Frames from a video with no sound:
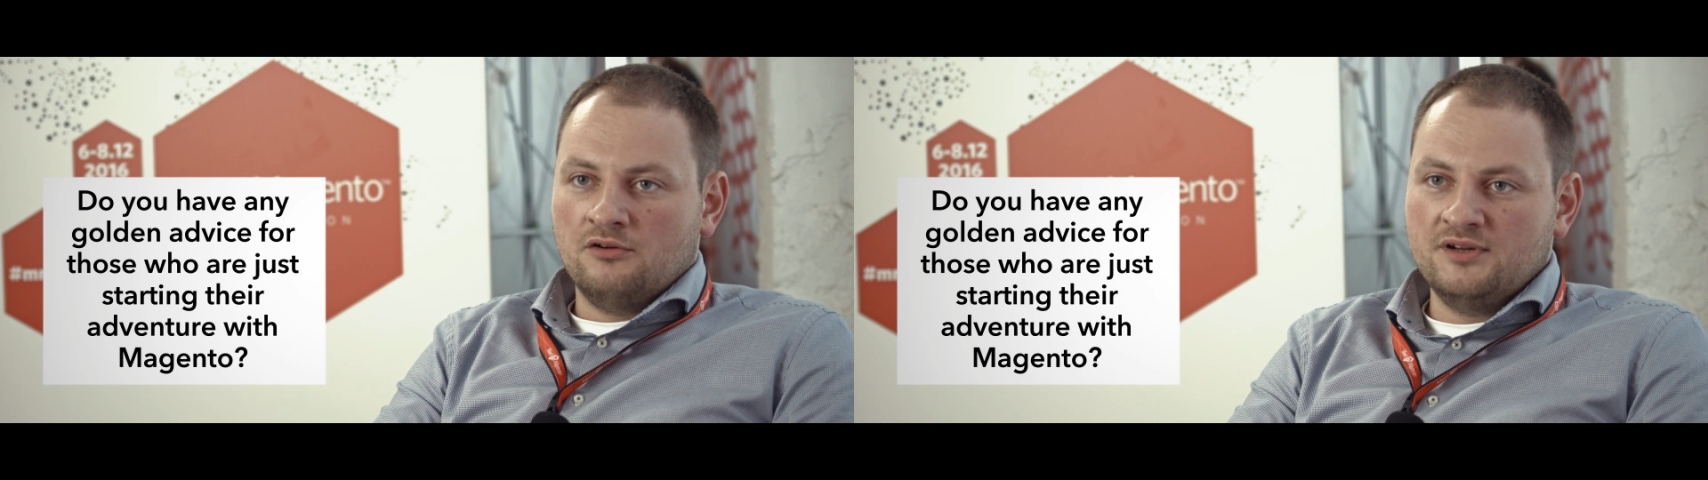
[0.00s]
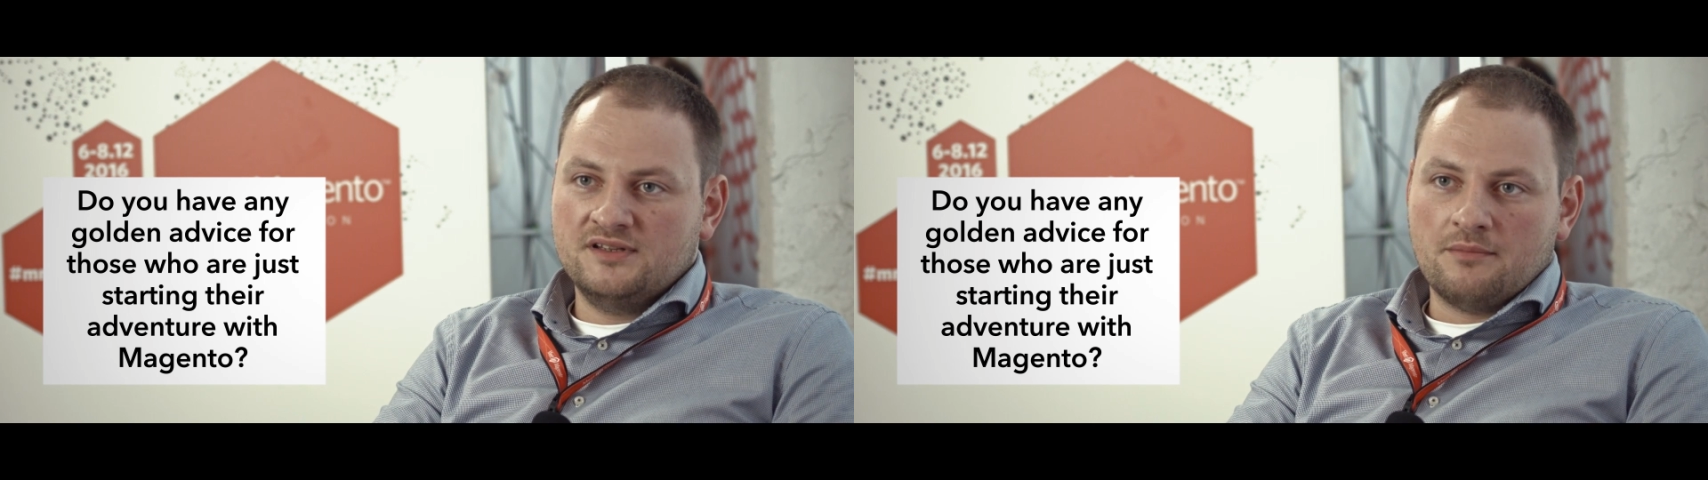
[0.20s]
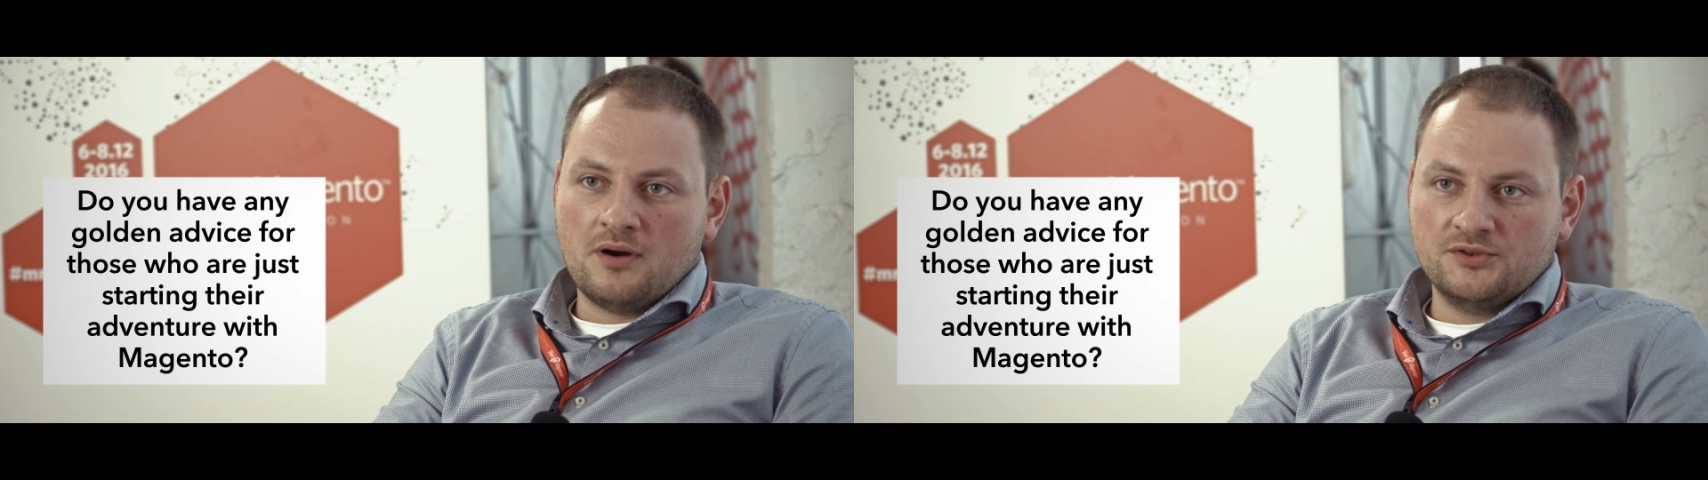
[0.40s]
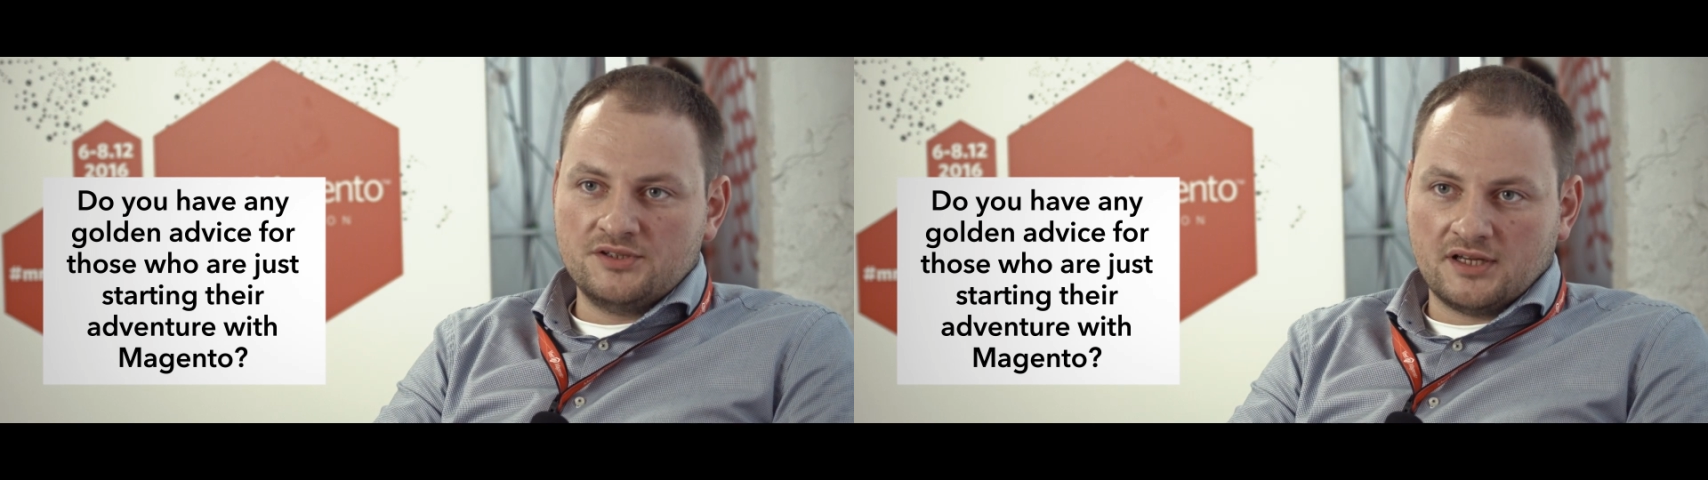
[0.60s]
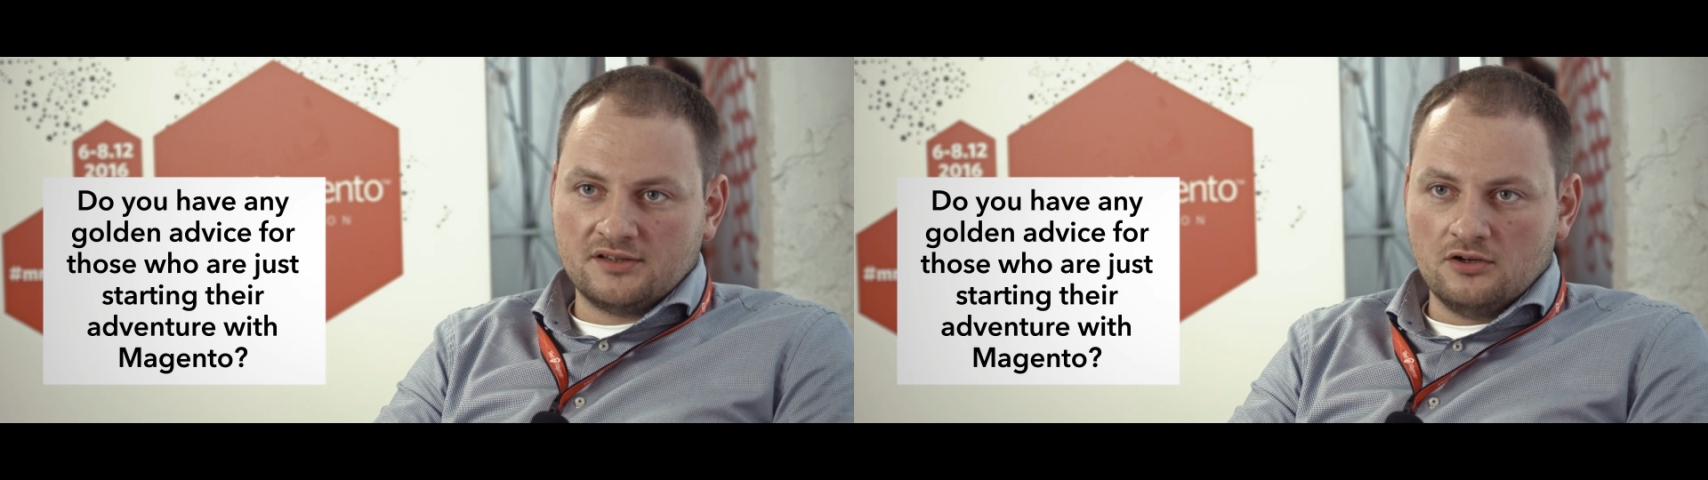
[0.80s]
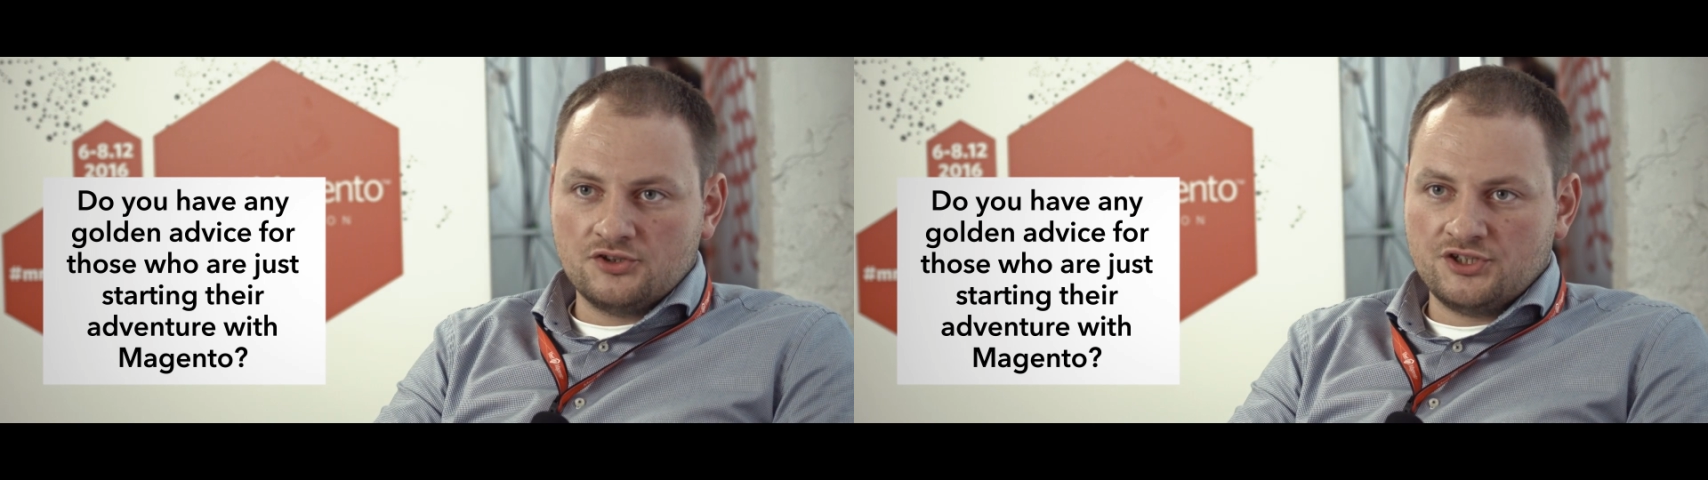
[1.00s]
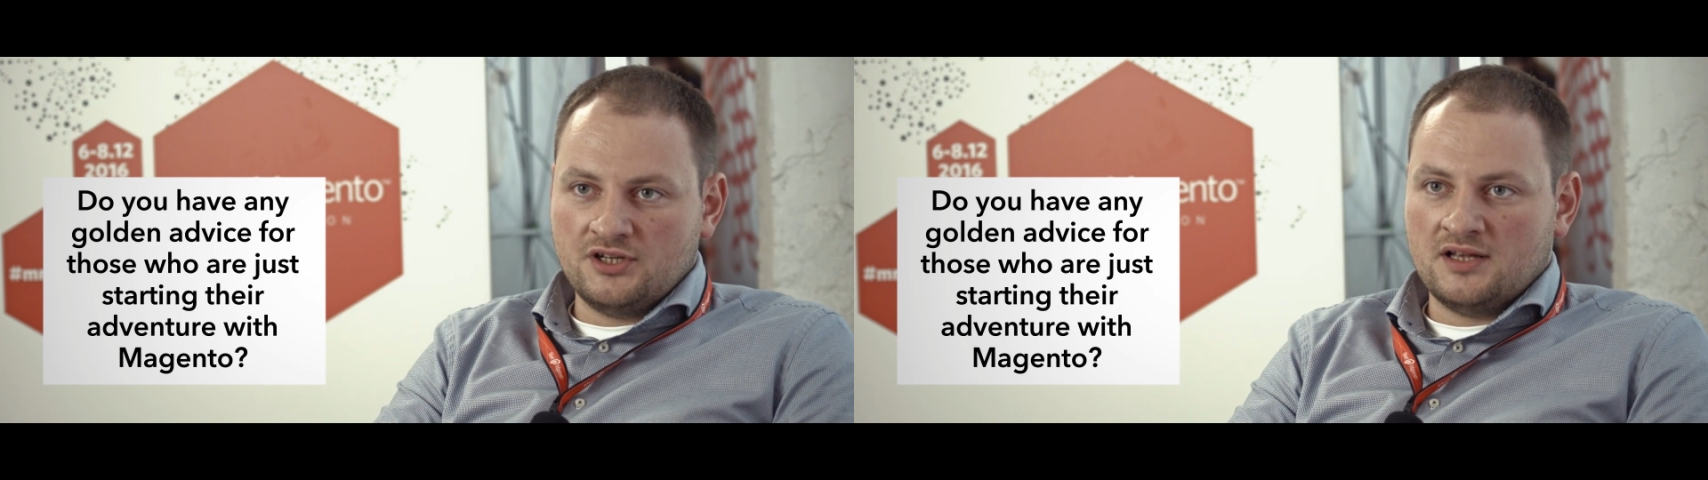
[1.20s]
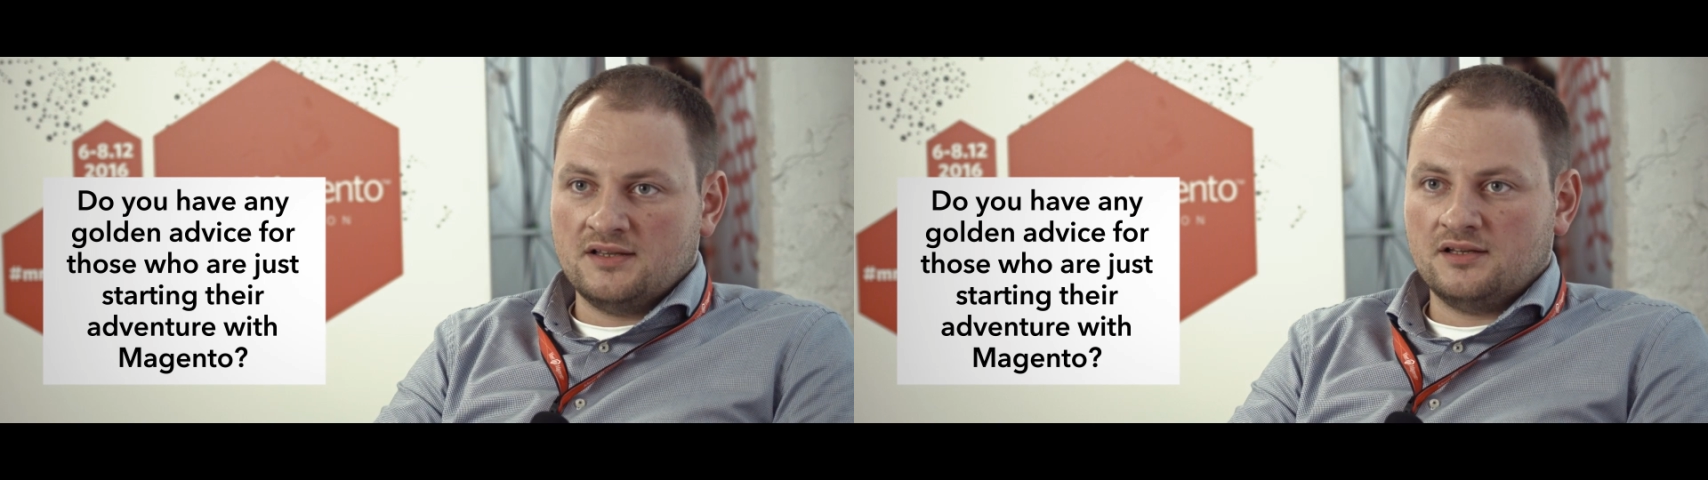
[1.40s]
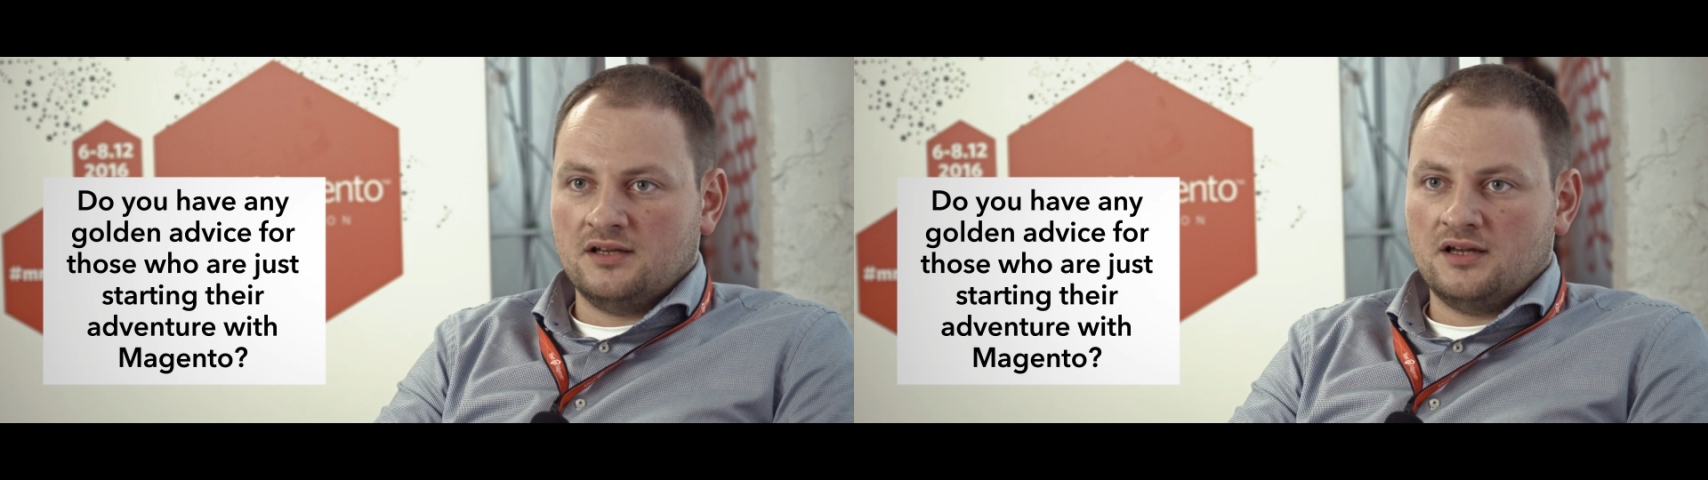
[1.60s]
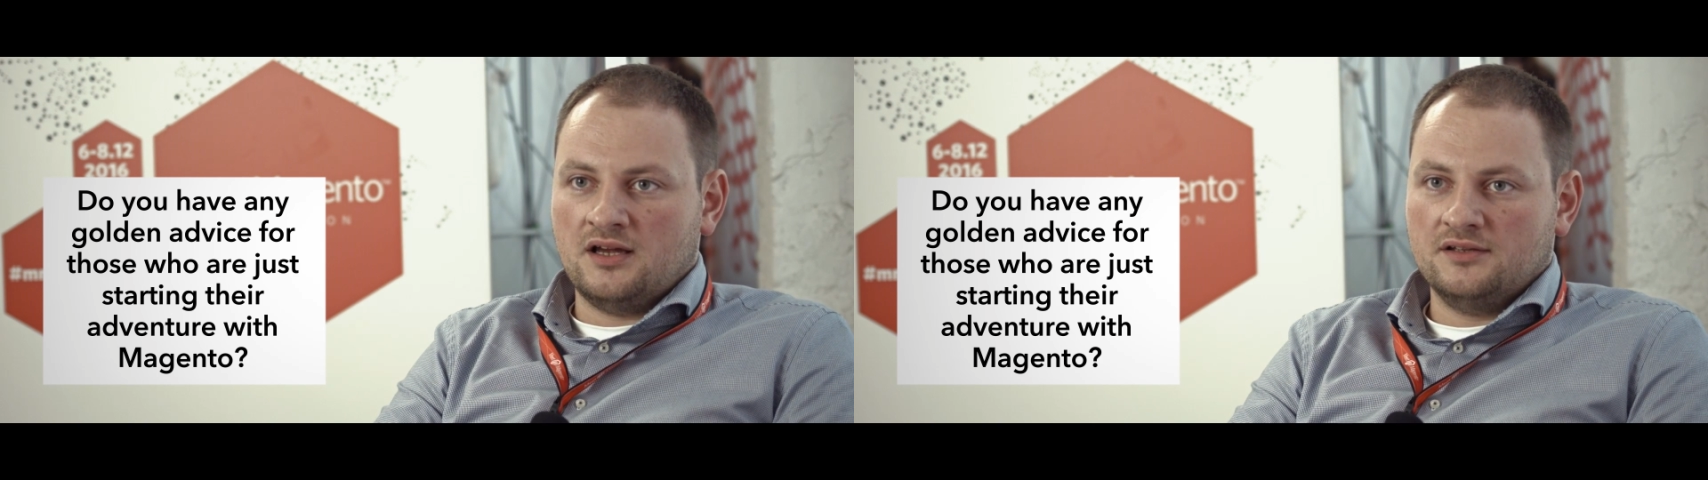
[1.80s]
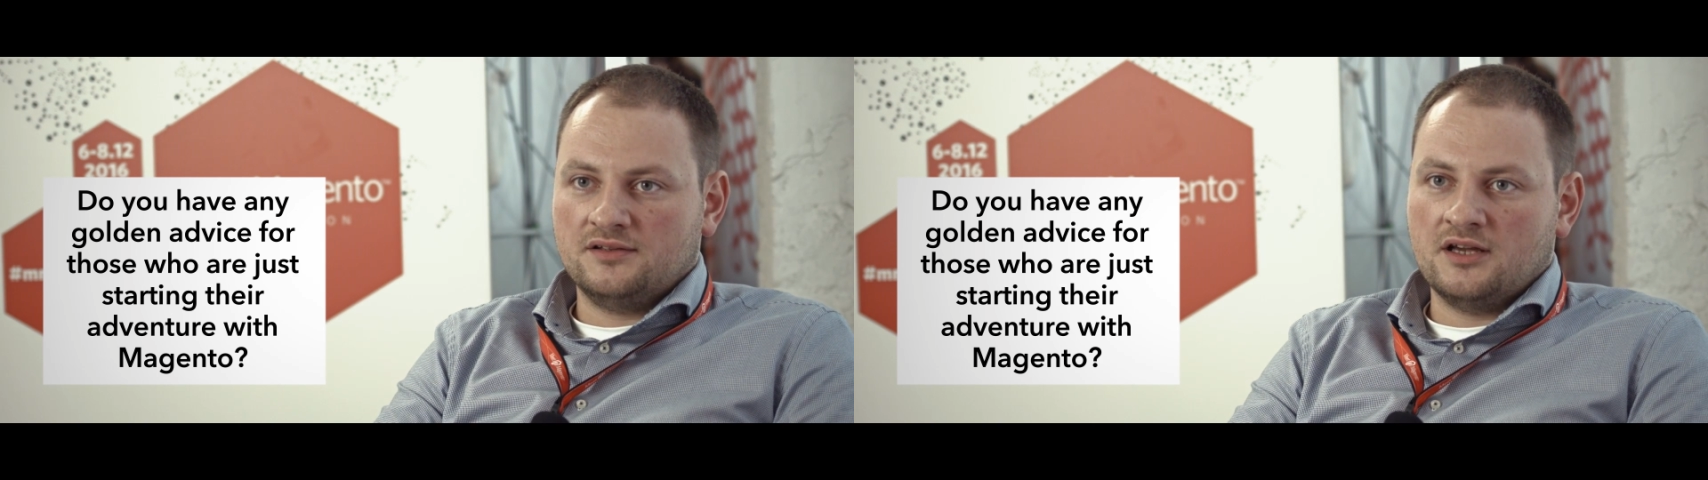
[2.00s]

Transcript: Read about the technology and